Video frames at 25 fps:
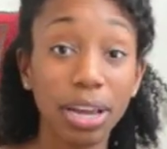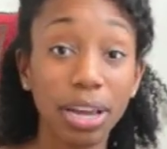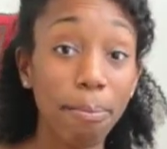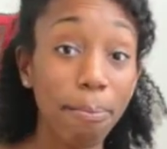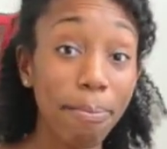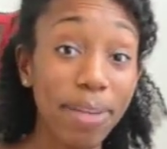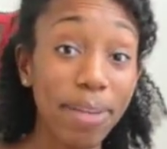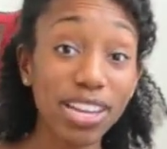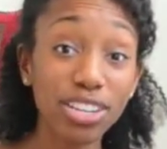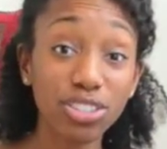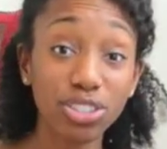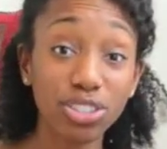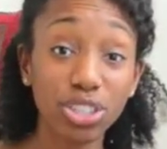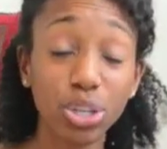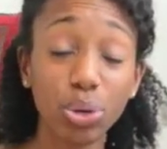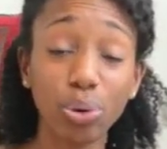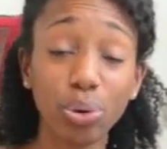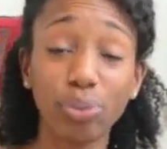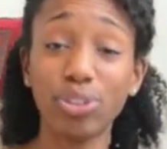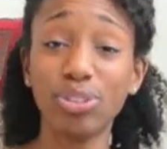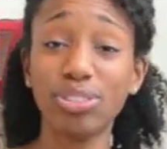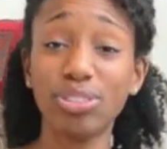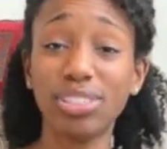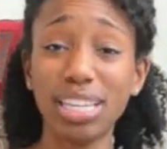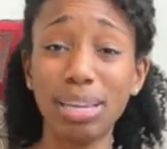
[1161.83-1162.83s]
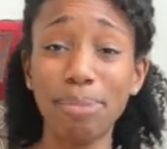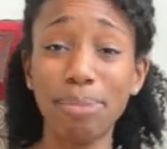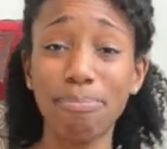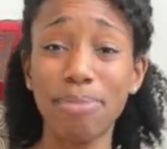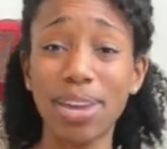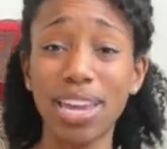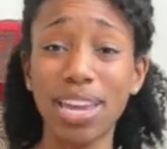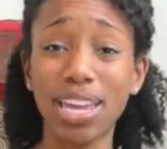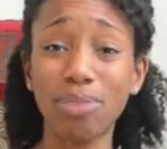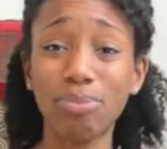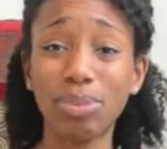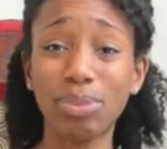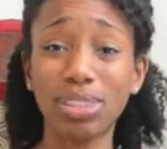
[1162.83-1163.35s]
Men too. If you see
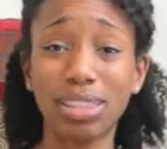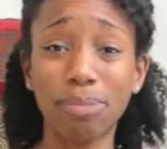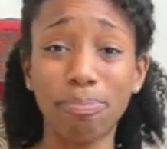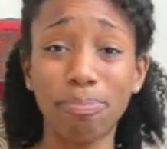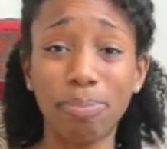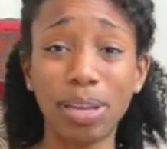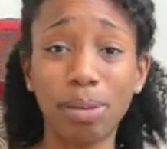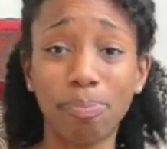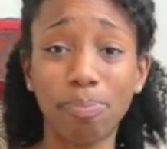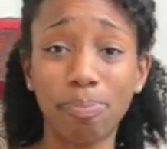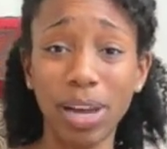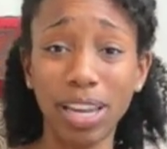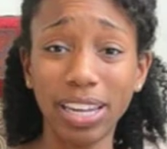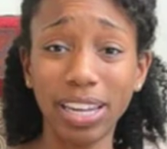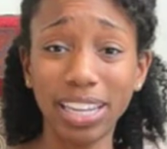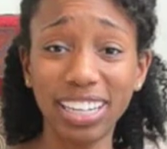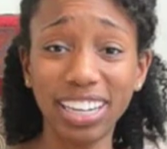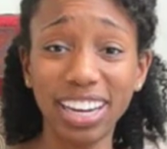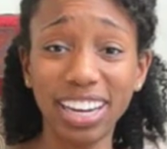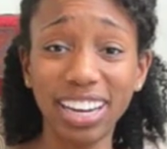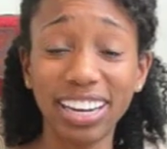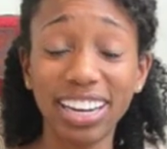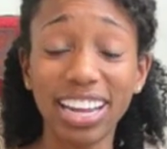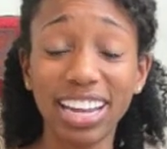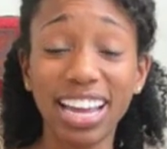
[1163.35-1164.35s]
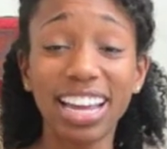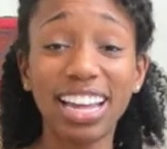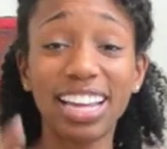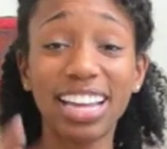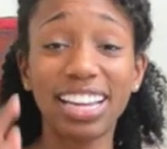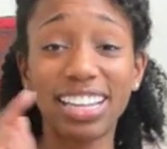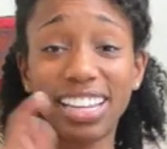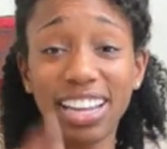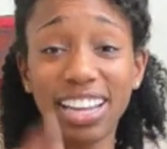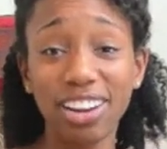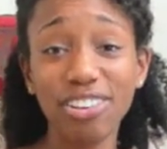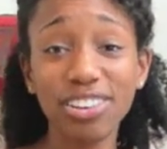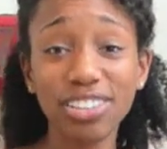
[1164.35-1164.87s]
men with the big belly gut,
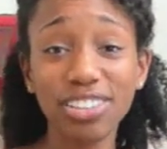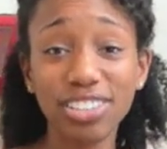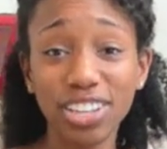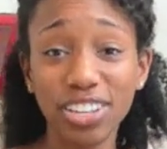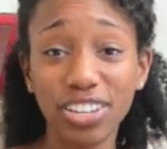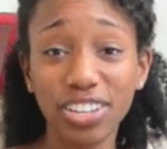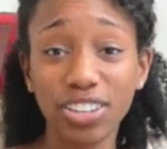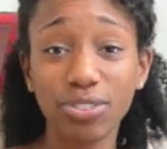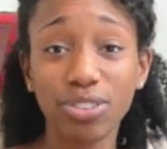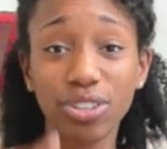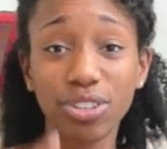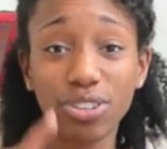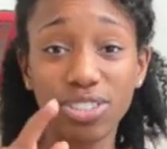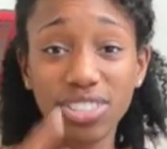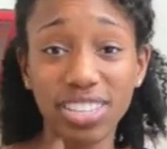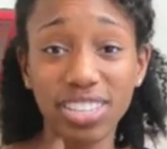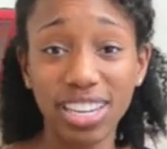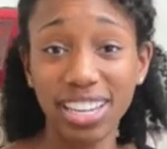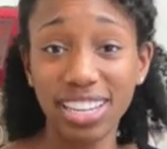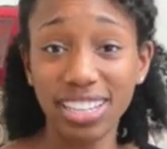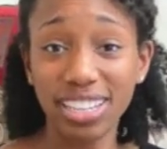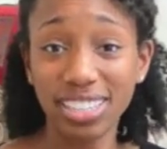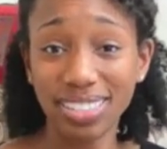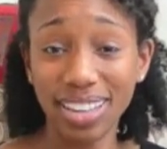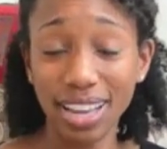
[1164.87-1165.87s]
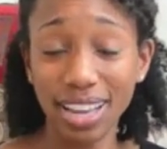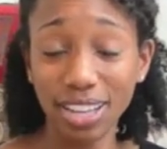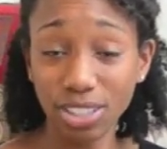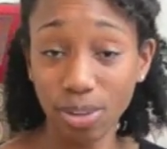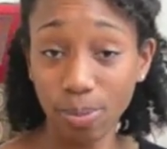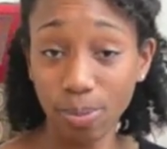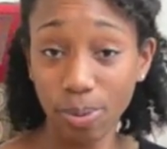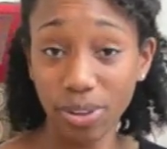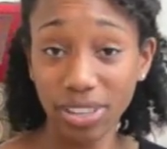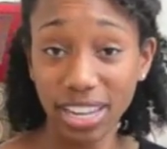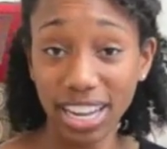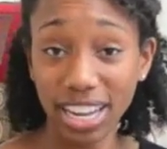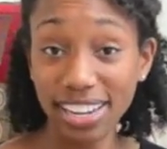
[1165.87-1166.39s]
guarantee you they're sitting slouched
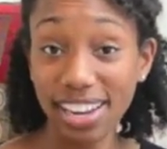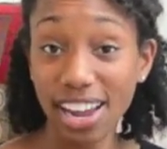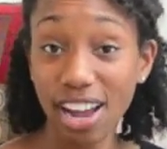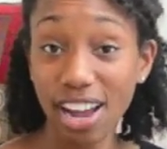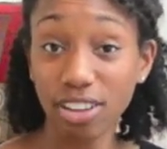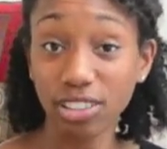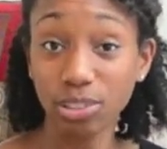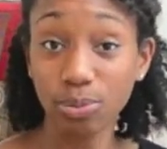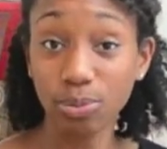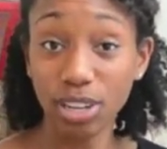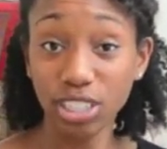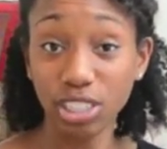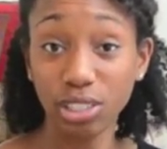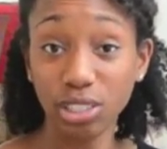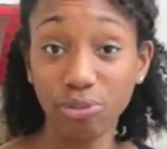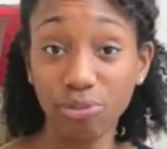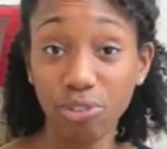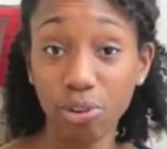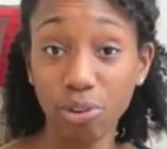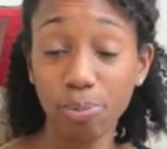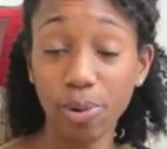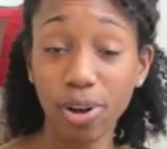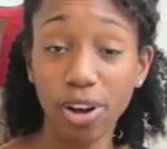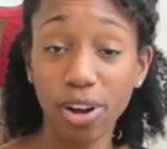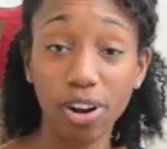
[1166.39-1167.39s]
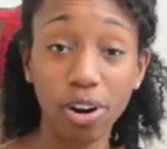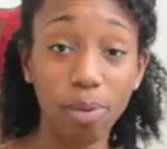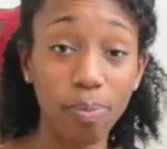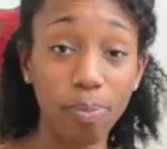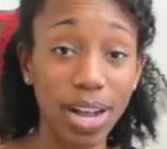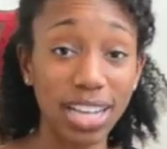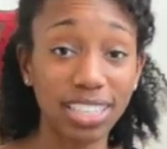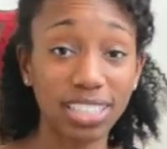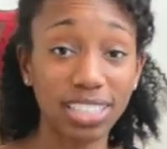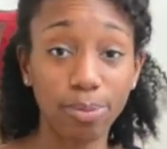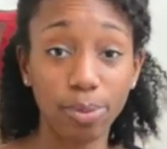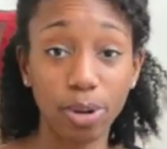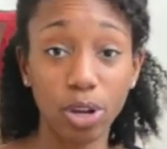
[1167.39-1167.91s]
up on that couch watching football or
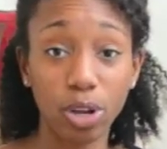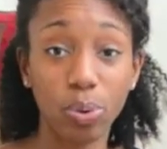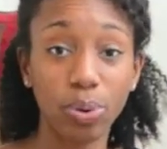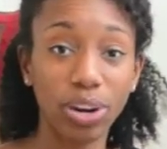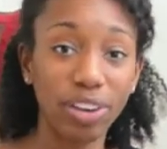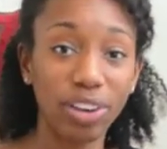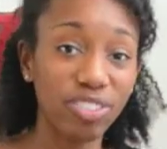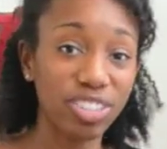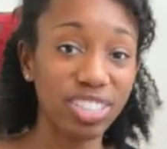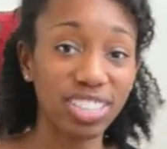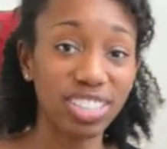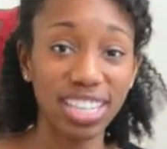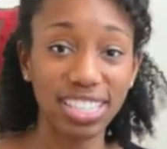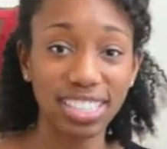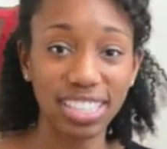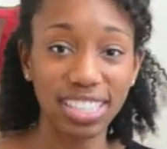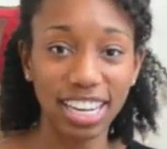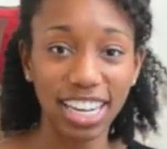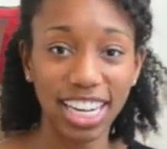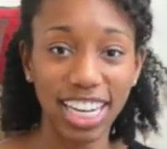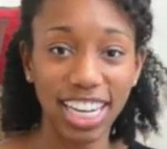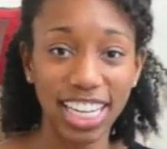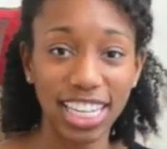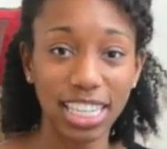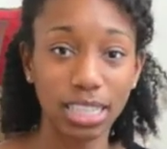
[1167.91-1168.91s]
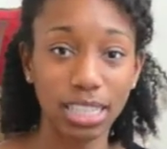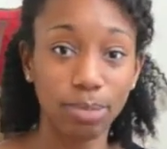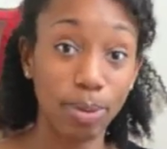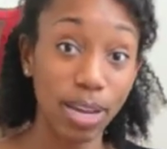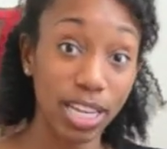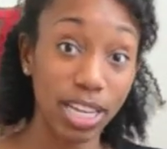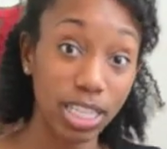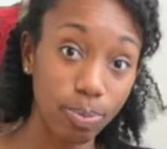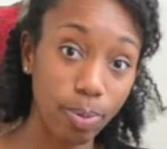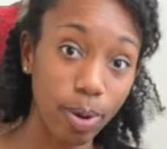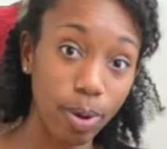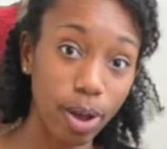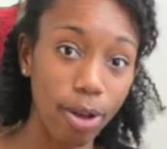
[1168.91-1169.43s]
basketball, whatever season it is,
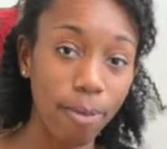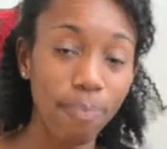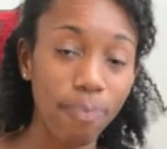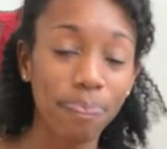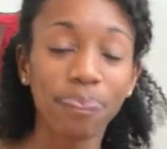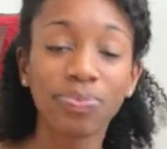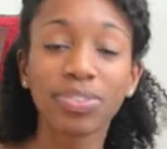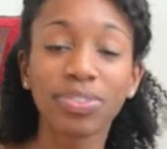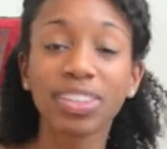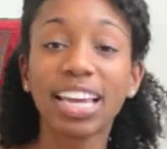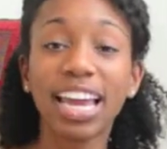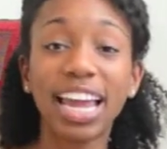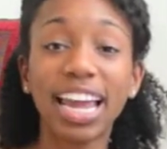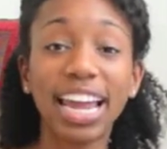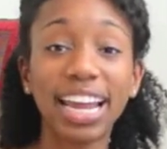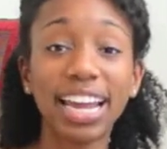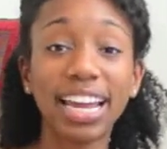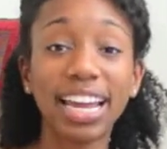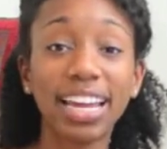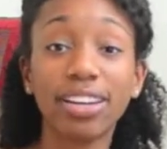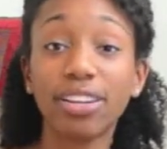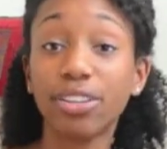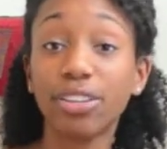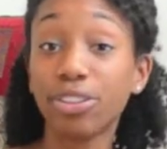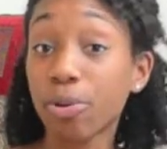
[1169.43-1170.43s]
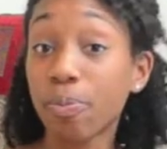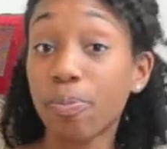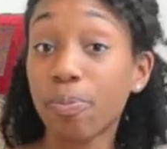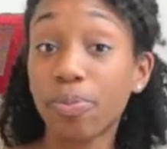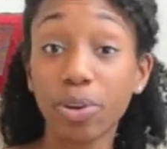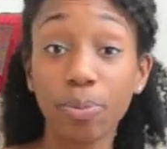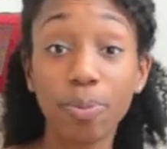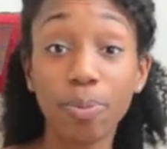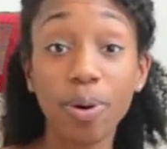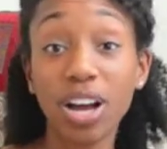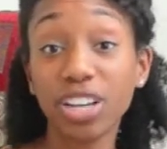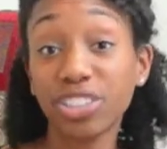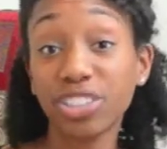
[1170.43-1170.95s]
baseball, and
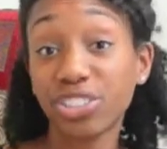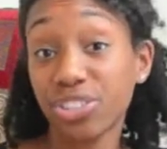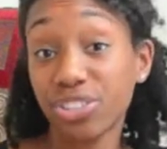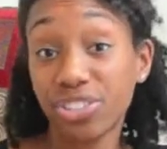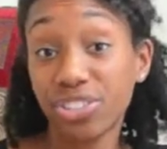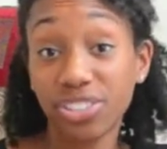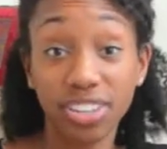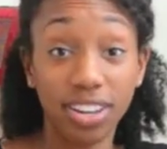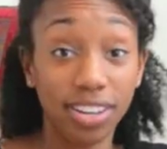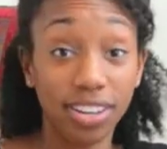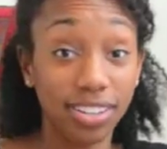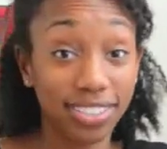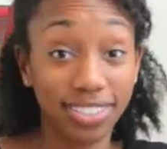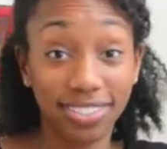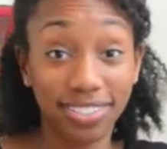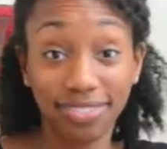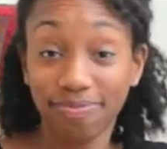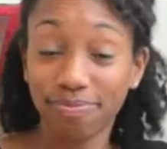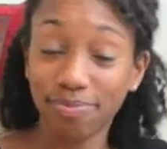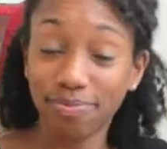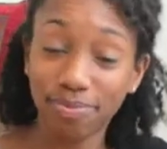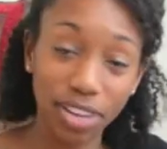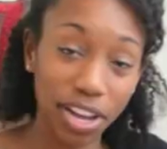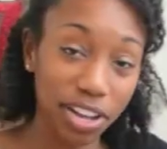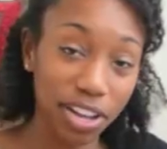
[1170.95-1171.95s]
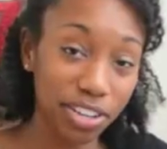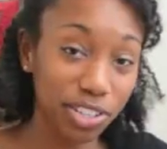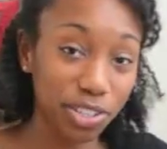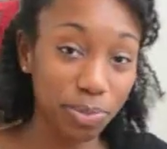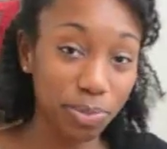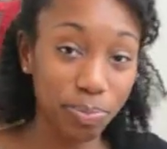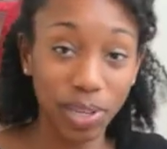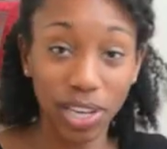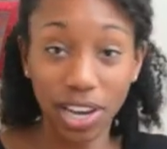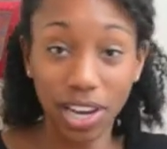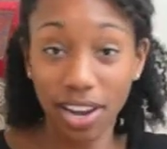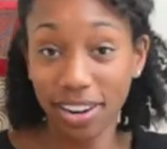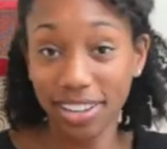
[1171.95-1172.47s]
their posture sucks. I'll just
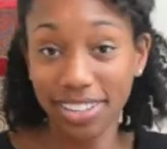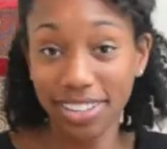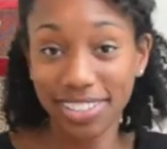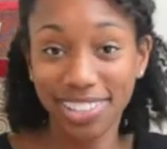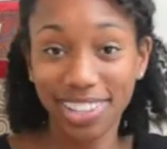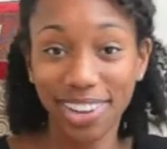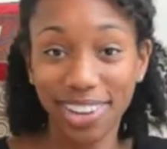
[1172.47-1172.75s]
be honest.